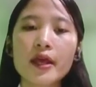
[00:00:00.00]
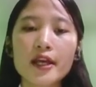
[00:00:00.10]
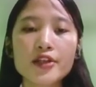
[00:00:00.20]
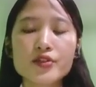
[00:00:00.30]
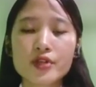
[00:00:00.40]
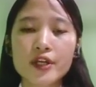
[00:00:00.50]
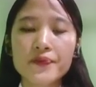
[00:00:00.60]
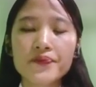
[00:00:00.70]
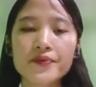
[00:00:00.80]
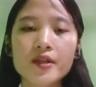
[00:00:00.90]

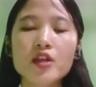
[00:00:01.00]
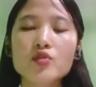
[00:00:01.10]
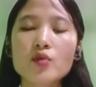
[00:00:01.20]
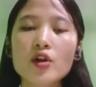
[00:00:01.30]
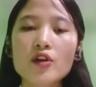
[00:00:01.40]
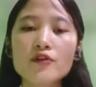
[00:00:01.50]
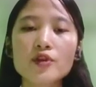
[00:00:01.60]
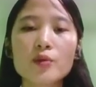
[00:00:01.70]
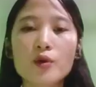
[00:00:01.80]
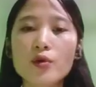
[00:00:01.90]
X-ray is one of
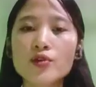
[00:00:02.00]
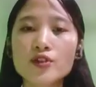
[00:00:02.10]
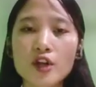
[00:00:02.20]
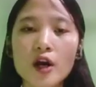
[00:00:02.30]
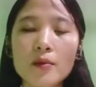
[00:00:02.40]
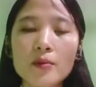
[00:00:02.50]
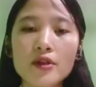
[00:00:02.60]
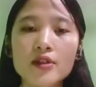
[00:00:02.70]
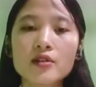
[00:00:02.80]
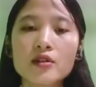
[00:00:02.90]
the most
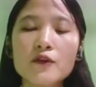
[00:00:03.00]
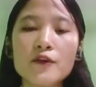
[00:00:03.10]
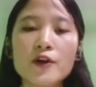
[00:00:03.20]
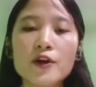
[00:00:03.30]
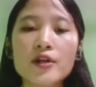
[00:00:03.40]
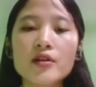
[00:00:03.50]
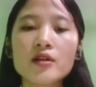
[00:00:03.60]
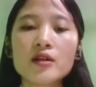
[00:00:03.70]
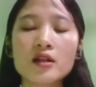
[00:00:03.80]
common for